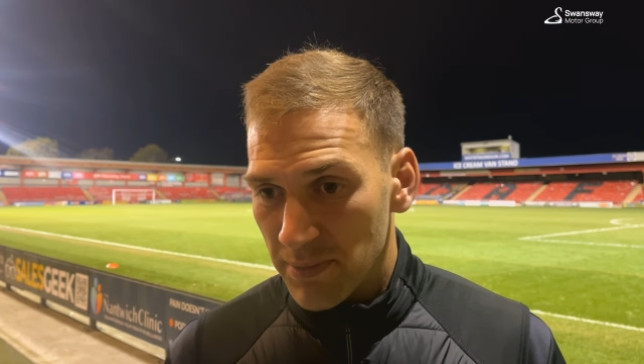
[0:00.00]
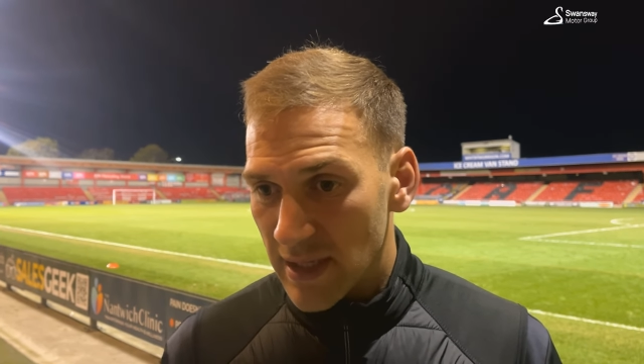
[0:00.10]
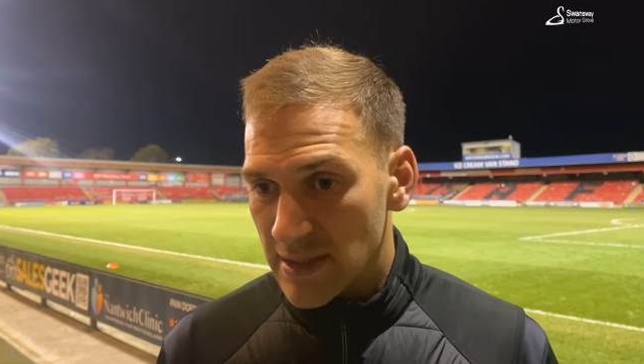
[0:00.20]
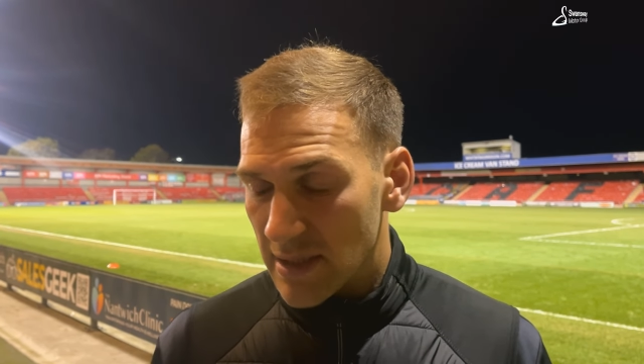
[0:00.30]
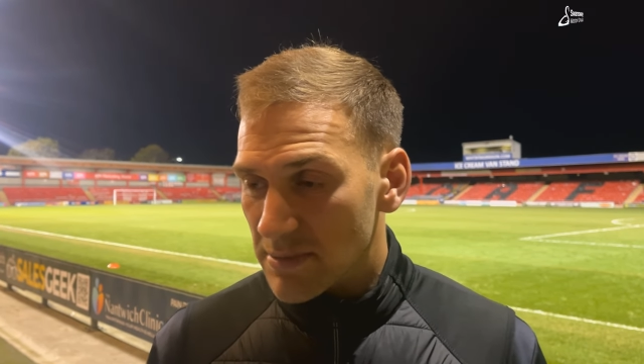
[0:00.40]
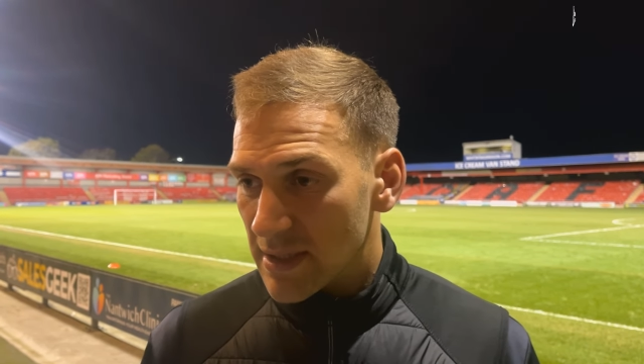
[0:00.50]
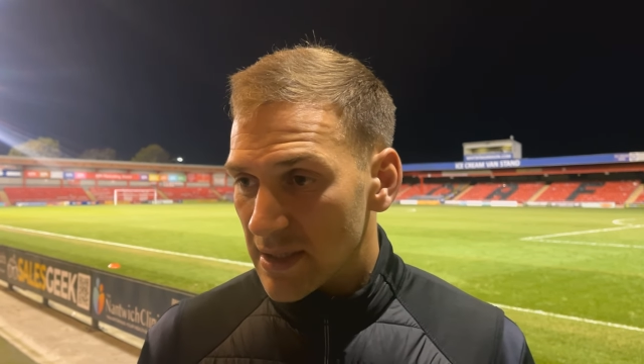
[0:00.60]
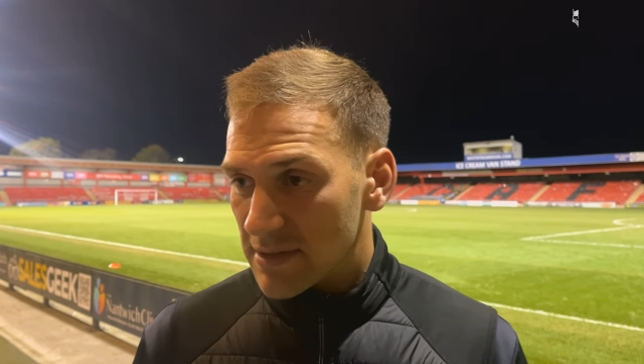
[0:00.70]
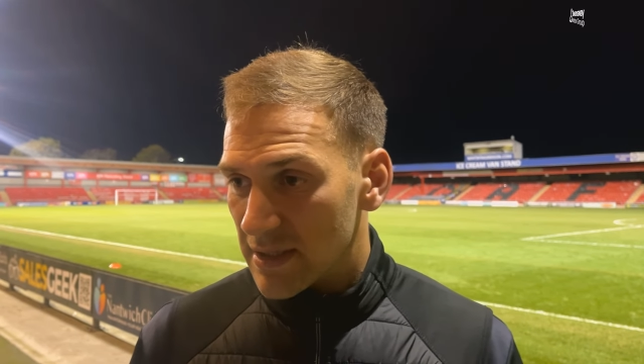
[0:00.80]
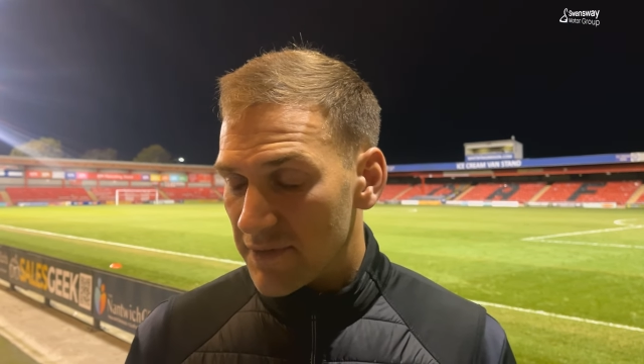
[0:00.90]
big teams in
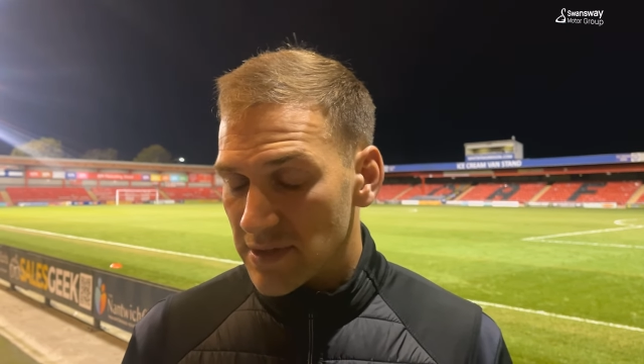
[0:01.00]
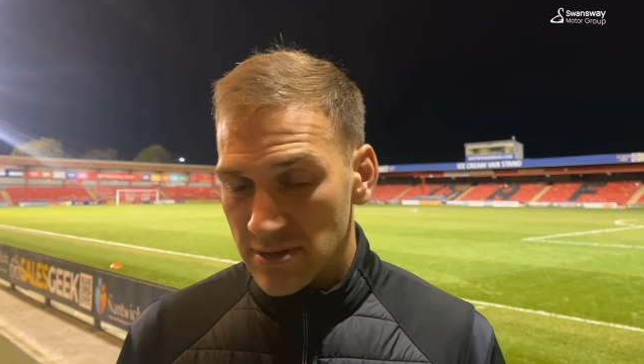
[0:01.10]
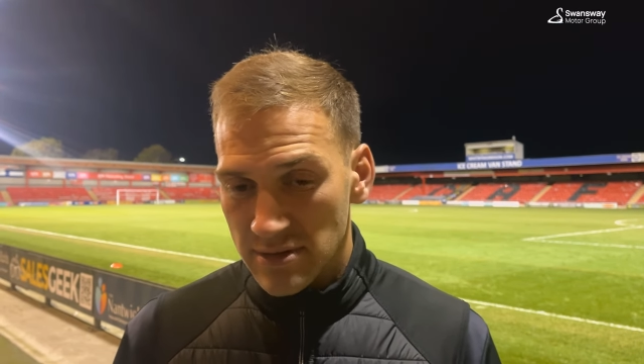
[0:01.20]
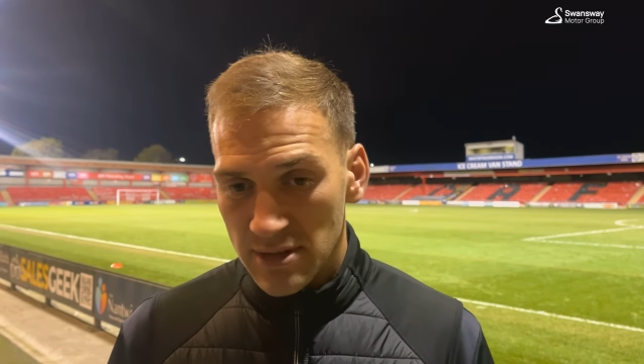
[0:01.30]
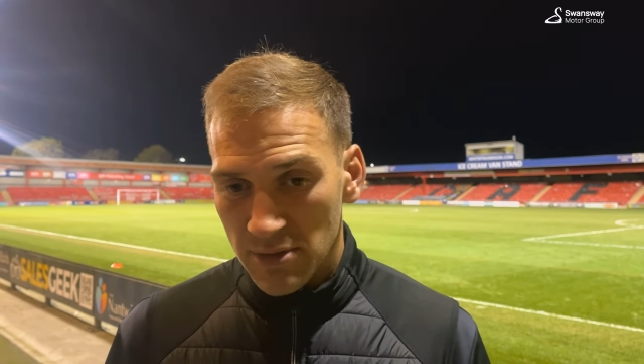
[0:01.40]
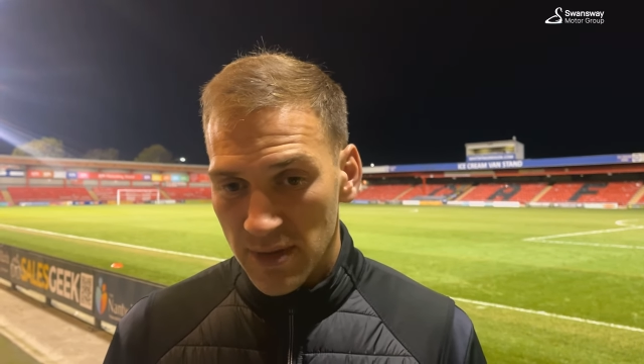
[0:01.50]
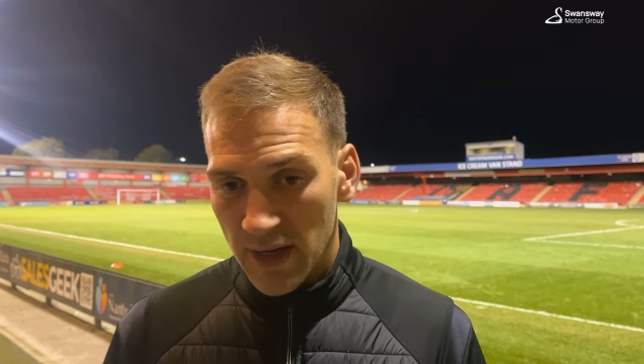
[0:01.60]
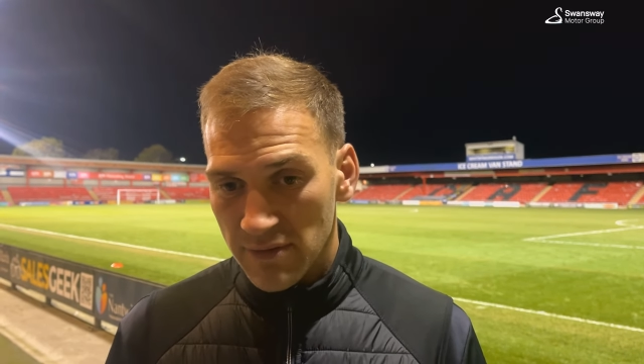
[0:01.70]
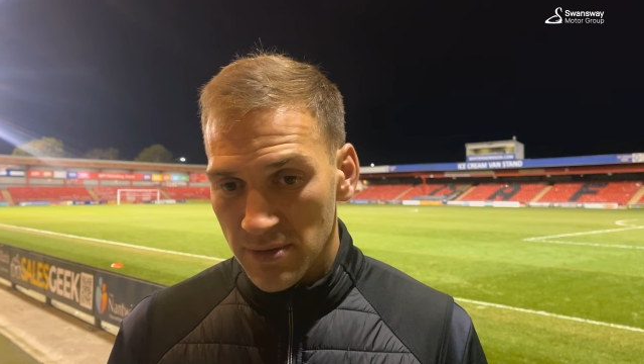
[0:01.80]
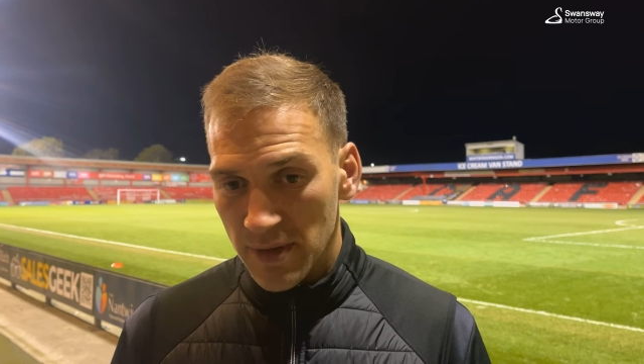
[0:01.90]
this division. So we
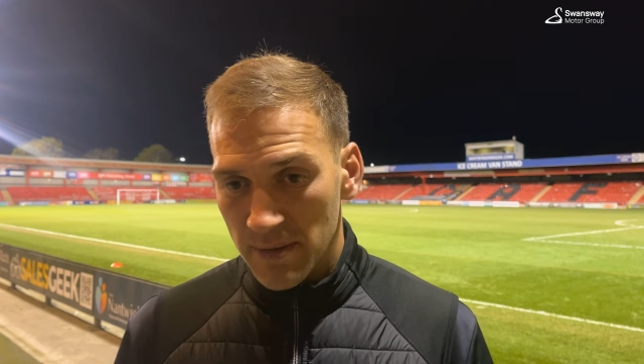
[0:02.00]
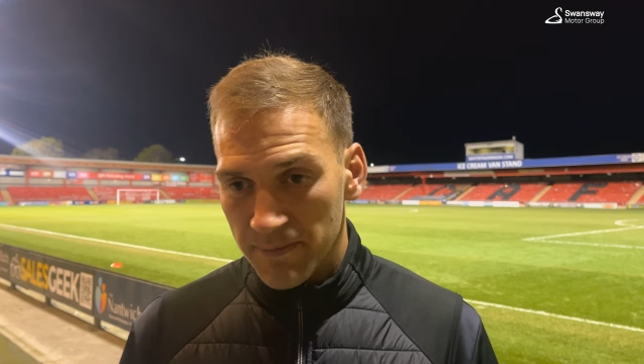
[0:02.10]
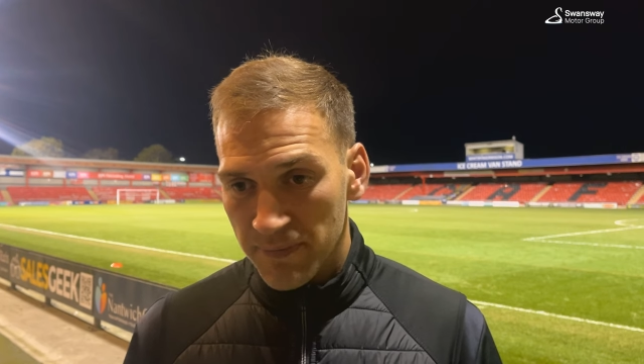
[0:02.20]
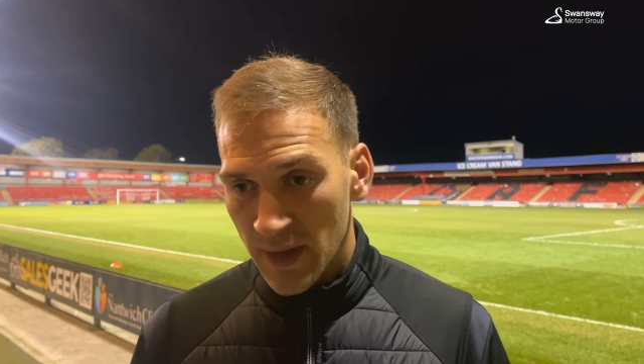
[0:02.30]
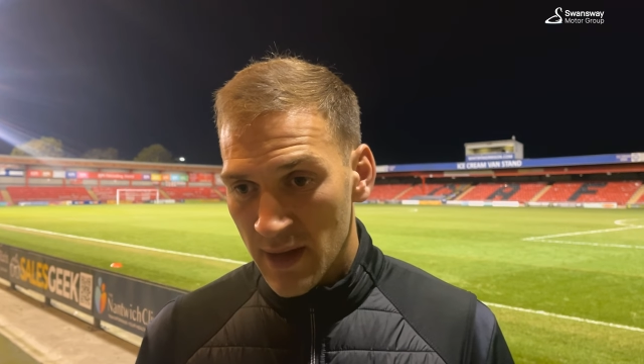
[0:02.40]
have to. Um,